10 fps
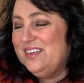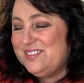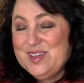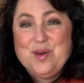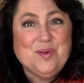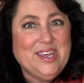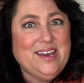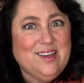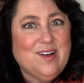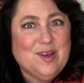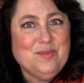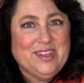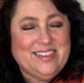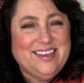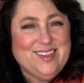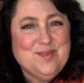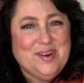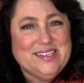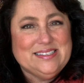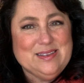So getting on with it, you
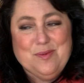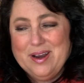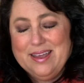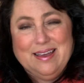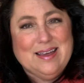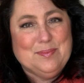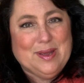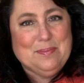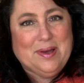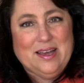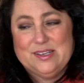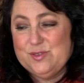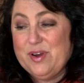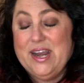want to see what I got in my box,